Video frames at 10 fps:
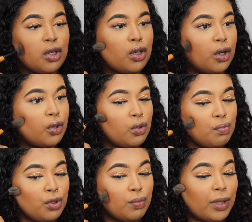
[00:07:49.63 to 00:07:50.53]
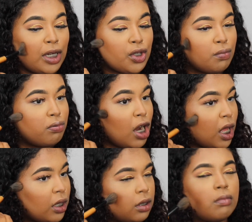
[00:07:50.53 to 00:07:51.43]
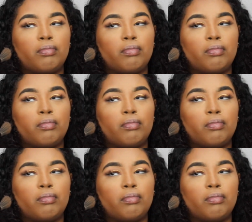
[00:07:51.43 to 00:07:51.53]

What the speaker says: You know, you blend your brush,